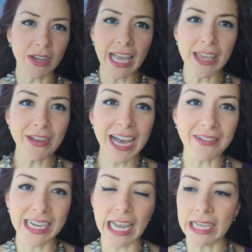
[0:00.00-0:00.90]
And I even
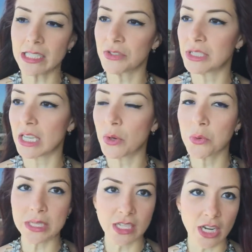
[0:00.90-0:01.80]
have a client the other day who
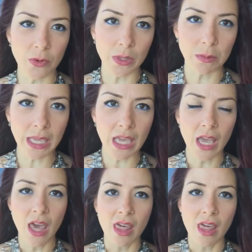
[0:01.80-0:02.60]
was sharing with me